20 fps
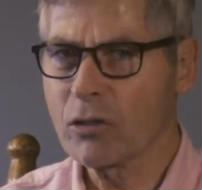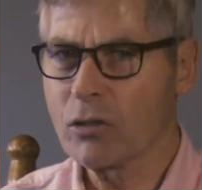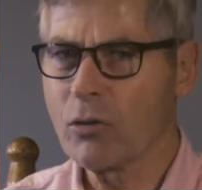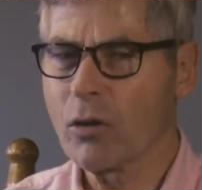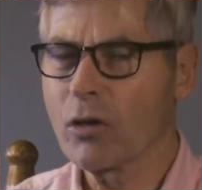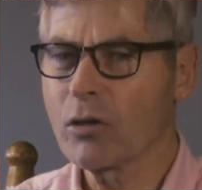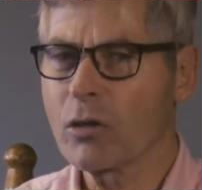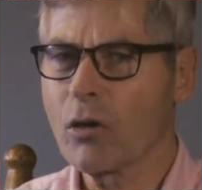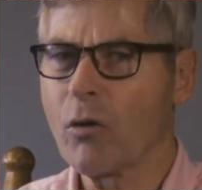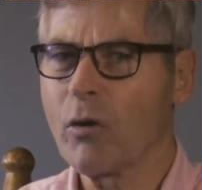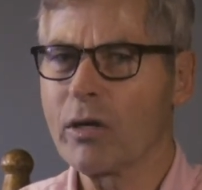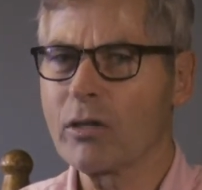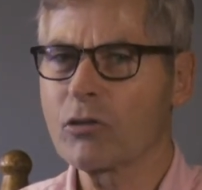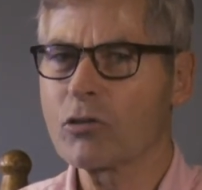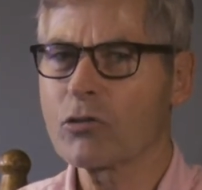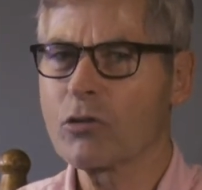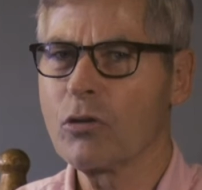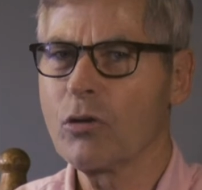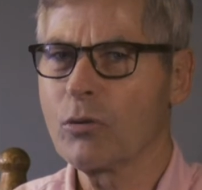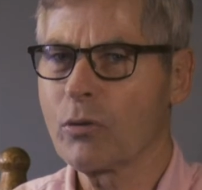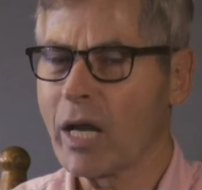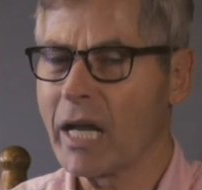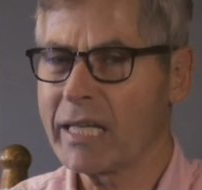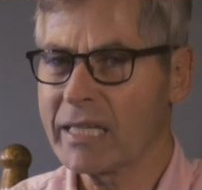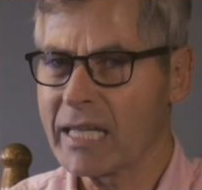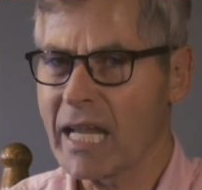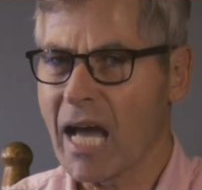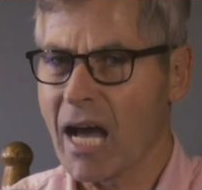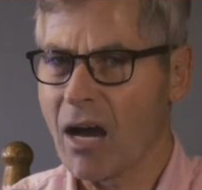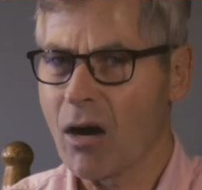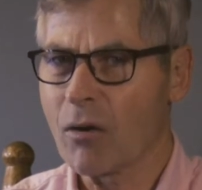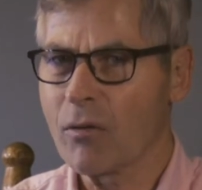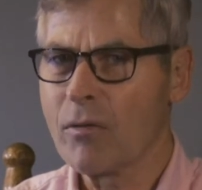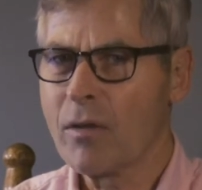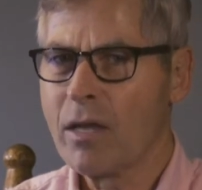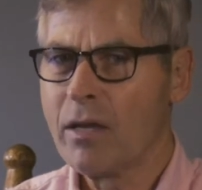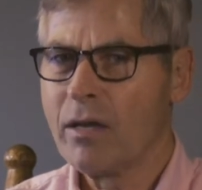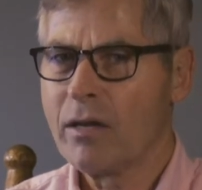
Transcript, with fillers: you are going through right now.